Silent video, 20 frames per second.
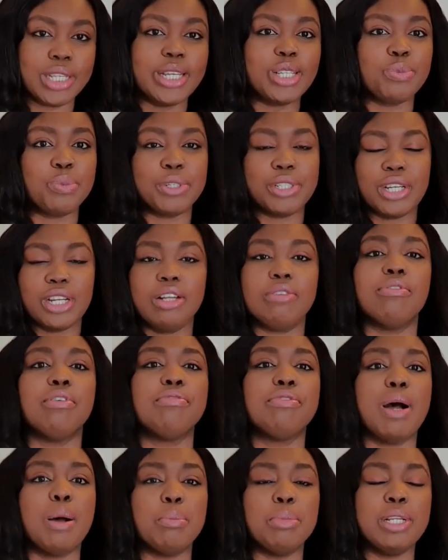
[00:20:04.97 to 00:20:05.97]
especially for
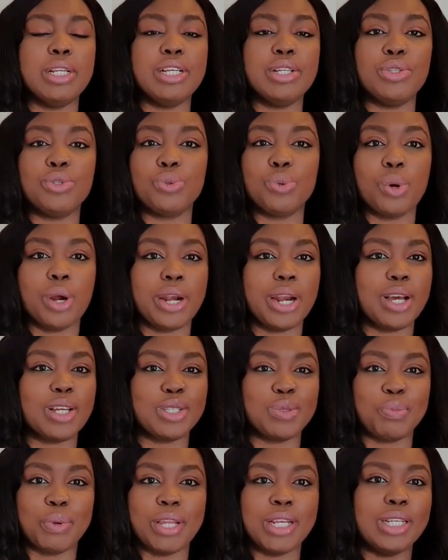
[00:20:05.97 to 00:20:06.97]
families who are now
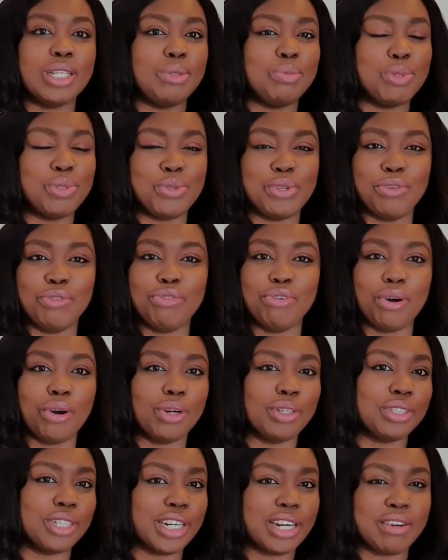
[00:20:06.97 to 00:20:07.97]
spending between
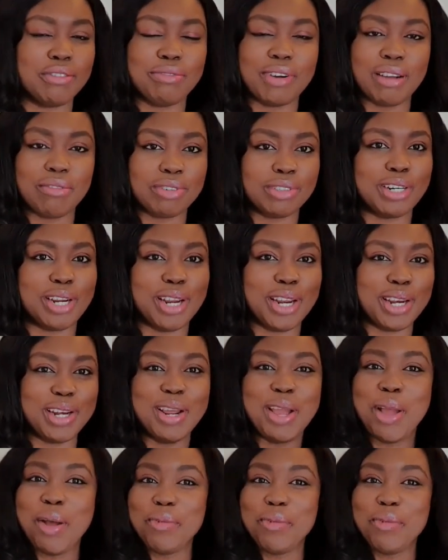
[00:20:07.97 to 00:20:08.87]
400 and 500